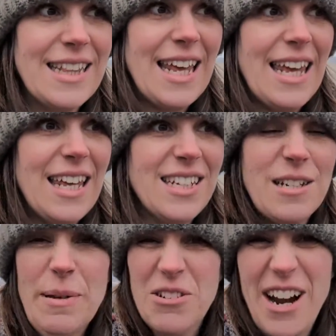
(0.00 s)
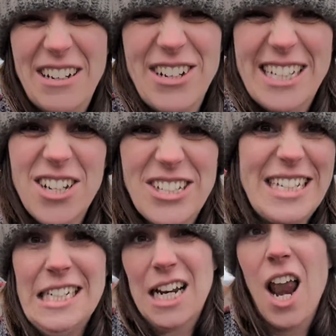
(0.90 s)
the shipping trade really
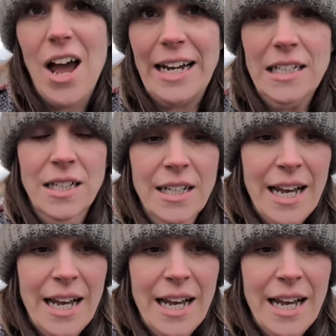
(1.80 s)
started to decline.